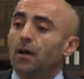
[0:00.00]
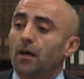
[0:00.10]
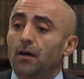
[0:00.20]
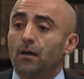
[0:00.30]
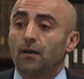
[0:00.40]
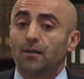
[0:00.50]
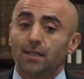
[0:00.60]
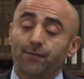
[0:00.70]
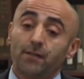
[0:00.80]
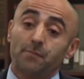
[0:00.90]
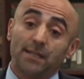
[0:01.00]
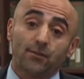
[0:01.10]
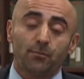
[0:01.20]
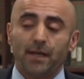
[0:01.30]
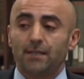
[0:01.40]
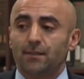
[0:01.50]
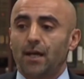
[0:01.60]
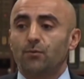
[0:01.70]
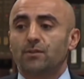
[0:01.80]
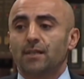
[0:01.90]
Uh, if I had money to bet,
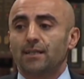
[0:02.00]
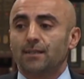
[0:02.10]
I would say